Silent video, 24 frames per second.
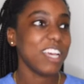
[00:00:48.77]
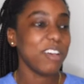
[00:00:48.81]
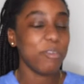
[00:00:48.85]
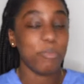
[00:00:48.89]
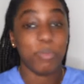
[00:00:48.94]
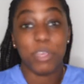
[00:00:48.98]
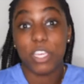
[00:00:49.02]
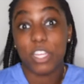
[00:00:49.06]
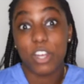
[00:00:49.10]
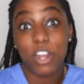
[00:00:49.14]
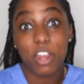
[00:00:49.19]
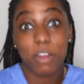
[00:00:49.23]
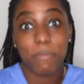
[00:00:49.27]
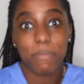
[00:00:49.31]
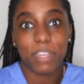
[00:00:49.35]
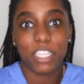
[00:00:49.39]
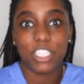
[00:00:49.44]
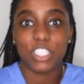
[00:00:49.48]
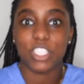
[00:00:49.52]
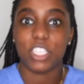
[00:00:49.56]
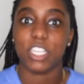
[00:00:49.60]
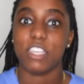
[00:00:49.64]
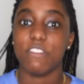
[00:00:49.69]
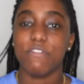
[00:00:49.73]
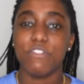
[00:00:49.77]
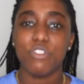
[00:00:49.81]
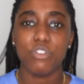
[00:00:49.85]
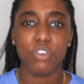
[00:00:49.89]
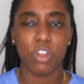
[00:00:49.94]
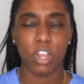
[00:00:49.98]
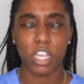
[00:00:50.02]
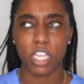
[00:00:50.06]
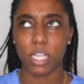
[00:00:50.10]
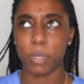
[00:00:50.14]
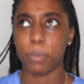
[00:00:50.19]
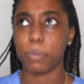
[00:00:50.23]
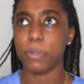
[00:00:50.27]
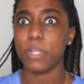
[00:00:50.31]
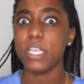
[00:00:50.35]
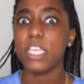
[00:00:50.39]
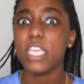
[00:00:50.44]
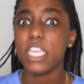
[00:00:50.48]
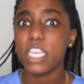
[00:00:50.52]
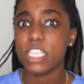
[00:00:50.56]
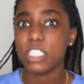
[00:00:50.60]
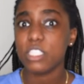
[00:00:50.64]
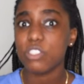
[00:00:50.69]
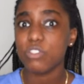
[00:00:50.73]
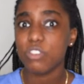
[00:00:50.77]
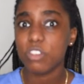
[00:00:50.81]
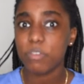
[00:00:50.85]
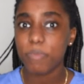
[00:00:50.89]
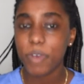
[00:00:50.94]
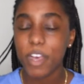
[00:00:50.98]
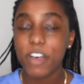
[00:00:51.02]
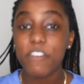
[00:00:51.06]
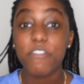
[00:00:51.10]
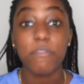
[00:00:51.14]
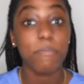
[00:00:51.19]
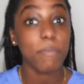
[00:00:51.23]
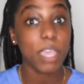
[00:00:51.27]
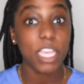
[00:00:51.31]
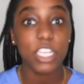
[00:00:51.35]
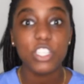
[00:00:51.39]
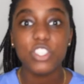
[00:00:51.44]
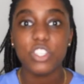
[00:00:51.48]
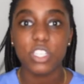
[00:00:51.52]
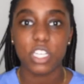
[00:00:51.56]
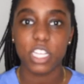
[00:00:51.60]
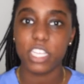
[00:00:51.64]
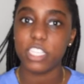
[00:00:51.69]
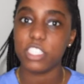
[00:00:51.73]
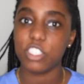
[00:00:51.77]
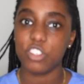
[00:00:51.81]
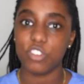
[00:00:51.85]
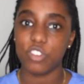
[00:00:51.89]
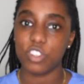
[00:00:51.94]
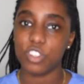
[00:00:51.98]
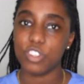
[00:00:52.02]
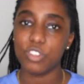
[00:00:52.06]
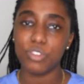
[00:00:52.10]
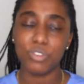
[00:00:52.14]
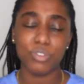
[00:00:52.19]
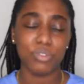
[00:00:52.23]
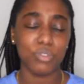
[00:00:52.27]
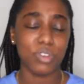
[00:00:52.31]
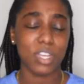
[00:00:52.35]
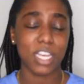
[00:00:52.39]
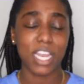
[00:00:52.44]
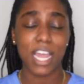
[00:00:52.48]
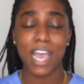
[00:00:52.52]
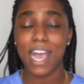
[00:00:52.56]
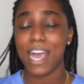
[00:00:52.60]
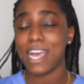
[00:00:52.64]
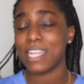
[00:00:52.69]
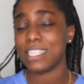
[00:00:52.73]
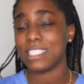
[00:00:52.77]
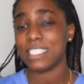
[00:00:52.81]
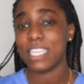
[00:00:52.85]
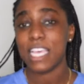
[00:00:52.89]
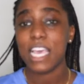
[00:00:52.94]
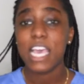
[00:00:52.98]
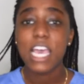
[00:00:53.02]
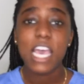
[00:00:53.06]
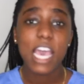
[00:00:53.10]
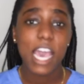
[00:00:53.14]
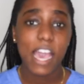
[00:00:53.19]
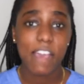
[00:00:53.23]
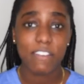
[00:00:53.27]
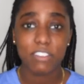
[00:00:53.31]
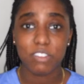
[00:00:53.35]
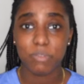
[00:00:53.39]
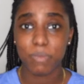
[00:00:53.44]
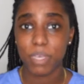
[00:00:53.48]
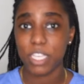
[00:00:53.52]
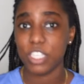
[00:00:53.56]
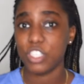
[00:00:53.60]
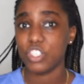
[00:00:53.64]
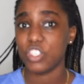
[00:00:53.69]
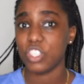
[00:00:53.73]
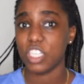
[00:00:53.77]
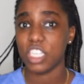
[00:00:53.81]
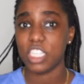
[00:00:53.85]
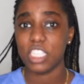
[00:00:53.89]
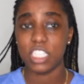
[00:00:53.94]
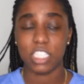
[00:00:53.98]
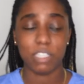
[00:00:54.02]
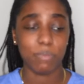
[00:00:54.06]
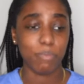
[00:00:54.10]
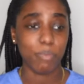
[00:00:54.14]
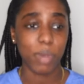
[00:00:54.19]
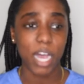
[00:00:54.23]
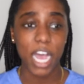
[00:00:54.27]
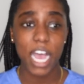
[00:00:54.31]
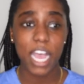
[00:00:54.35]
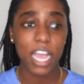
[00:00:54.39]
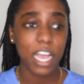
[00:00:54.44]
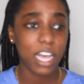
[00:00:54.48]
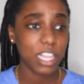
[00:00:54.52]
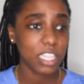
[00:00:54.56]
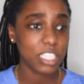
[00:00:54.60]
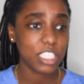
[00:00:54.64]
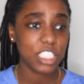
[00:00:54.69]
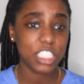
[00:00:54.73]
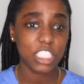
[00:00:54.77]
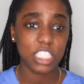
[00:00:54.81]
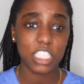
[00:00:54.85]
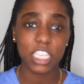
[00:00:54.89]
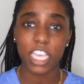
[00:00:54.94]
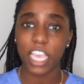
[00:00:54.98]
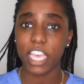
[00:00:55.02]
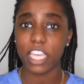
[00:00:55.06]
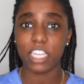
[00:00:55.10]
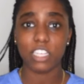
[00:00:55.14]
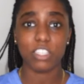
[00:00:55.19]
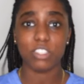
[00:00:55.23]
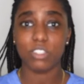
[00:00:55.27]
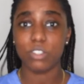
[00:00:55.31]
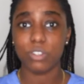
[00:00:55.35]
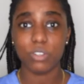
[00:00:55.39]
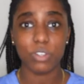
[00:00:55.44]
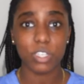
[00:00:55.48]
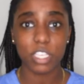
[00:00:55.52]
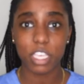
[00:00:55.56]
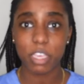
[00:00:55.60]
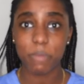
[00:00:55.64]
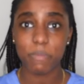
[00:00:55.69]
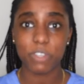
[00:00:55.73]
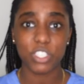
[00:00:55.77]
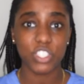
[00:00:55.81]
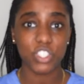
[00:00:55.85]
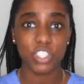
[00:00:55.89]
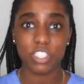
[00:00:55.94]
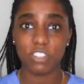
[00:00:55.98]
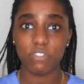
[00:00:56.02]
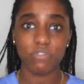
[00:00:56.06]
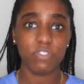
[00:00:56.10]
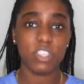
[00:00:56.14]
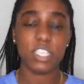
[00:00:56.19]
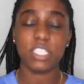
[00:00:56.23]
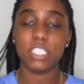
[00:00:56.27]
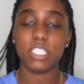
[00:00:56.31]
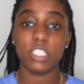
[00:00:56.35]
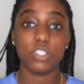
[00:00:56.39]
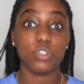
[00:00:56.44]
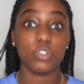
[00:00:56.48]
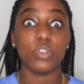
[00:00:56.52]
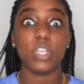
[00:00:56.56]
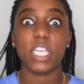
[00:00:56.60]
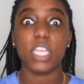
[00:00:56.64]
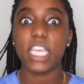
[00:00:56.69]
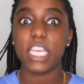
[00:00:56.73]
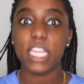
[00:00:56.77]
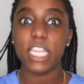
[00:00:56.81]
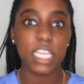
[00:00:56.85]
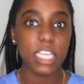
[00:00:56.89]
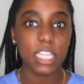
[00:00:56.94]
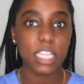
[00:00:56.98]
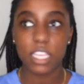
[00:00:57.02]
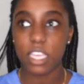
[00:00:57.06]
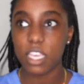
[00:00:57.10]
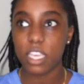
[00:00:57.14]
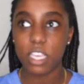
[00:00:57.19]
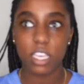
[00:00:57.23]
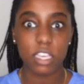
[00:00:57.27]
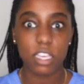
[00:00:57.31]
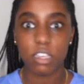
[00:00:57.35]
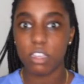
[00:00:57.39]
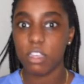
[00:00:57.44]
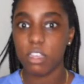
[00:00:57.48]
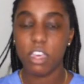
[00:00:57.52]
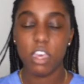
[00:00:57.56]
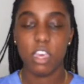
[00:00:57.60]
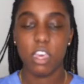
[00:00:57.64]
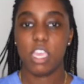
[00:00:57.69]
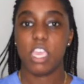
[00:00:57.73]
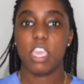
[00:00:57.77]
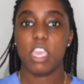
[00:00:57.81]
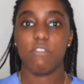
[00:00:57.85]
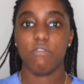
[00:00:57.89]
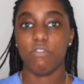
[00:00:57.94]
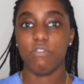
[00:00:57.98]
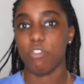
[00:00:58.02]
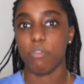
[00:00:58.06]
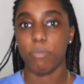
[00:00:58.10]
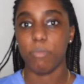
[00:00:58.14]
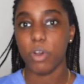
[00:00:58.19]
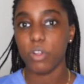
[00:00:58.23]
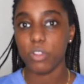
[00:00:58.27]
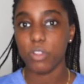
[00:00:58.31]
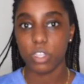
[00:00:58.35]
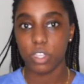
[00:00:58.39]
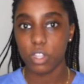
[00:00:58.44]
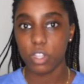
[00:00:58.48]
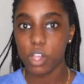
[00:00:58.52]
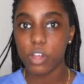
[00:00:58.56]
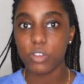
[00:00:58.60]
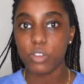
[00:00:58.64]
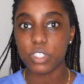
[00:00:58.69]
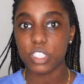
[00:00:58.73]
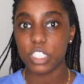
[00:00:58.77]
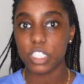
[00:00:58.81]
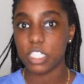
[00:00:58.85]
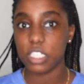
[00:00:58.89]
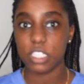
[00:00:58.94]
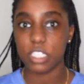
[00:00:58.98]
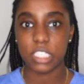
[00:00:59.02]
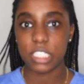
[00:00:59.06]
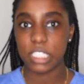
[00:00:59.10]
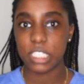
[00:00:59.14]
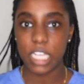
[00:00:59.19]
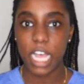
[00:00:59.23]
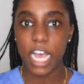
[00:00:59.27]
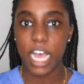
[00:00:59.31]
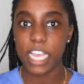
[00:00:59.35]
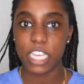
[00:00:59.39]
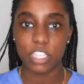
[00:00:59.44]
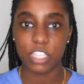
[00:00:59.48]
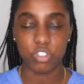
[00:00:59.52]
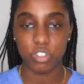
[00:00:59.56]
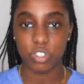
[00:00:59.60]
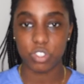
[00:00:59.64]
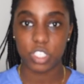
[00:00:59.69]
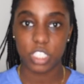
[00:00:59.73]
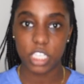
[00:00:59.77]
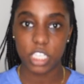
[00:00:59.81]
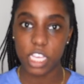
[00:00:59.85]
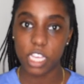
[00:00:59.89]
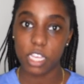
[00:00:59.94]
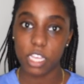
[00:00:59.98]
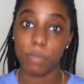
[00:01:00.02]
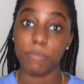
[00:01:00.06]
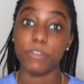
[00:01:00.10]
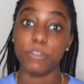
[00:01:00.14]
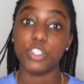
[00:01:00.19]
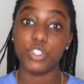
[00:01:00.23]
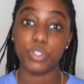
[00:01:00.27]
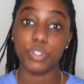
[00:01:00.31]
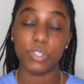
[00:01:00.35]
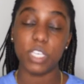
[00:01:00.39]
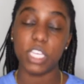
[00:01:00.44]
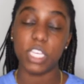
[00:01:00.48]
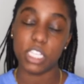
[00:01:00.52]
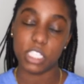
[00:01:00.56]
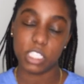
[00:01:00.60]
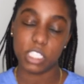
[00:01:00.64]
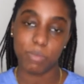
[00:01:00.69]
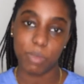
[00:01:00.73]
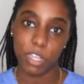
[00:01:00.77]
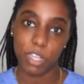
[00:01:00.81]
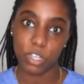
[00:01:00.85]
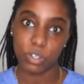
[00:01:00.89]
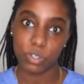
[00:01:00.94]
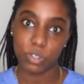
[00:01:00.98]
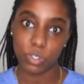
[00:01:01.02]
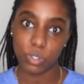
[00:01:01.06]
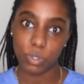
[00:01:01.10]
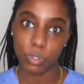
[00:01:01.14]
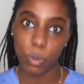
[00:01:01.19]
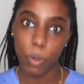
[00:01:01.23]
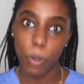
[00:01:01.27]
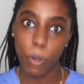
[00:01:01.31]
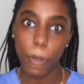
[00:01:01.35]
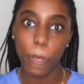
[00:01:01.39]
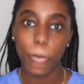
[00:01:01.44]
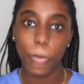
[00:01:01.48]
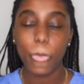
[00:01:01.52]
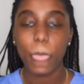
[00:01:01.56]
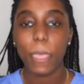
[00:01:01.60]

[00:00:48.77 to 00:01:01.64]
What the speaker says: Be an art major. If you are a complete history buff, major in history. You do not have to major in biology, analytical chemistry, physics, or anything even remotely close to science or STEM to get into medical school.